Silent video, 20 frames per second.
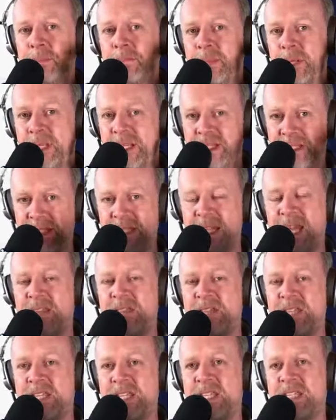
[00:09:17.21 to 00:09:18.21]
because
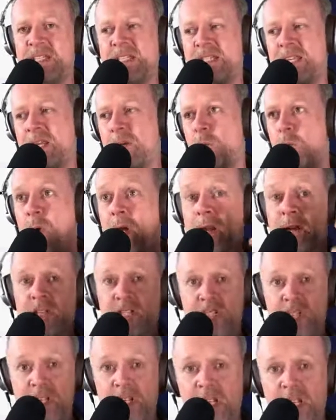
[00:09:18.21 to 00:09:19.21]
then they can see where
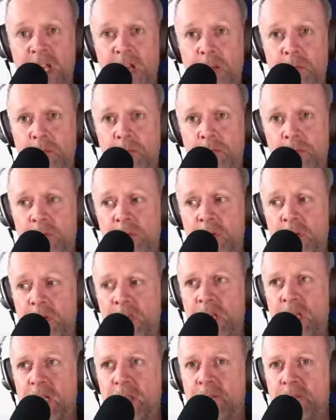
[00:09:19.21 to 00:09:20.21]
it's going to go.
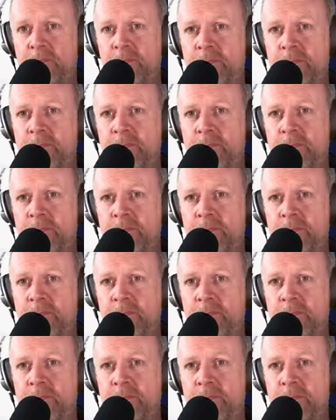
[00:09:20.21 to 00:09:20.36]
Okay.